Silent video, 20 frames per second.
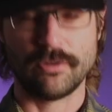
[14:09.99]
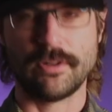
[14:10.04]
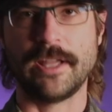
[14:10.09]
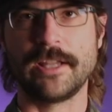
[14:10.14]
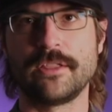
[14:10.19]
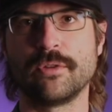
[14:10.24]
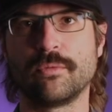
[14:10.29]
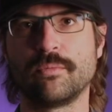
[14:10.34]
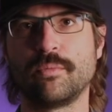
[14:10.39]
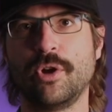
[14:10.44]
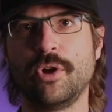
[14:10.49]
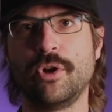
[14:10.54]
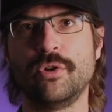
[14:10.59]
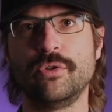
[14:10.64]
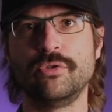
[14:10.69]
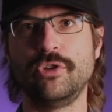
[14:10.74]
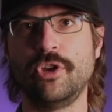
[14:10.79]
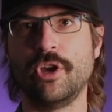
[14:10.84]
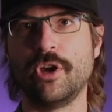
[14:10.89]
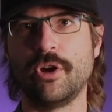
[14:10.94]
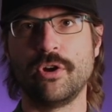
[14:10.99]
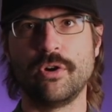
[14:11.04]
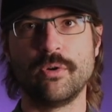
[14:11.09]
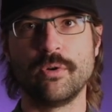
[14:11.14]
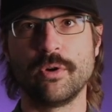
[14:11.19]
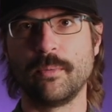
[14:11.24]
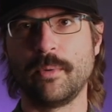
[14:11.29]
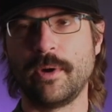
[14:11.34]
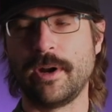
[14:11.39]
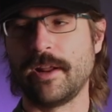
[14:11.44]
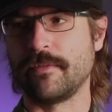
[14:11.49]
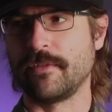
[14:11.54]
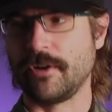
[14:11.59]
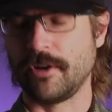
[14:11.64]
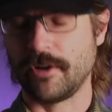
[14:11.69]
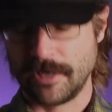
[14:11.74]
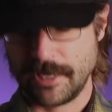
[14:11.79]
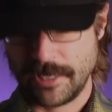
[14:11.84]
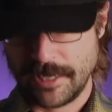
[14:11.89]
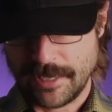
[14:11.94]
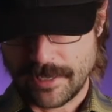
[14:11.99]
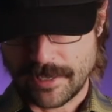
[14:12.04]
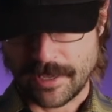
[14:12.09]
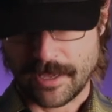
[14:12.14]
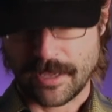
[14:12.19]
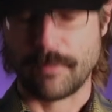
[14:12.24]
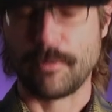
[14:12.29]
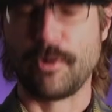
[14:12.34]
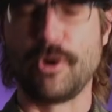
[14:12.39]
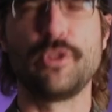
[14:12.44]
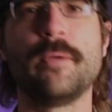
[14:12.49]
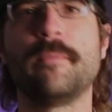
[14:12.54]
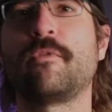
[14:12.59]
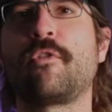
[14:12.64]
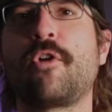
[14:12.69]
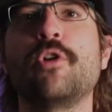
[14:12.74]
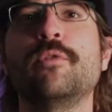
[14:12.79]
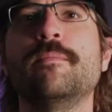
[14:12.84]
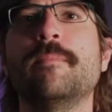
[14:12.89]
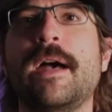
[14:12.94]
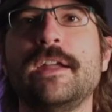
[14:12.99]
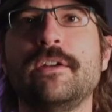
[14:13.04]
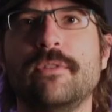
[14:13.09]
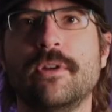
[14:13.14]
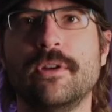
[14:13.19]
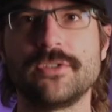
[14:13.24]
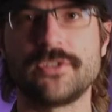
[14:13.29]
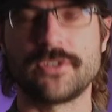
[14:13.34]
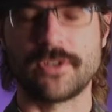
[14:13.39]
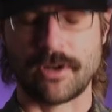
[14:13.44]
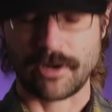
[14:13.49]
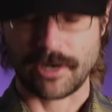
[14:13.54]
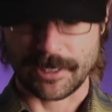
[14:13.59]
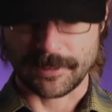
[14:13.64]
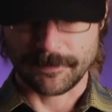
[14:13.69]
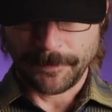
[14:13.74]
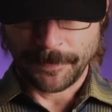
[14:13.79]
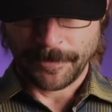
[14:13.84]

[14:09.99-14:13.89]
like the Rode Go or whatever, or the Rode Micro, sorry.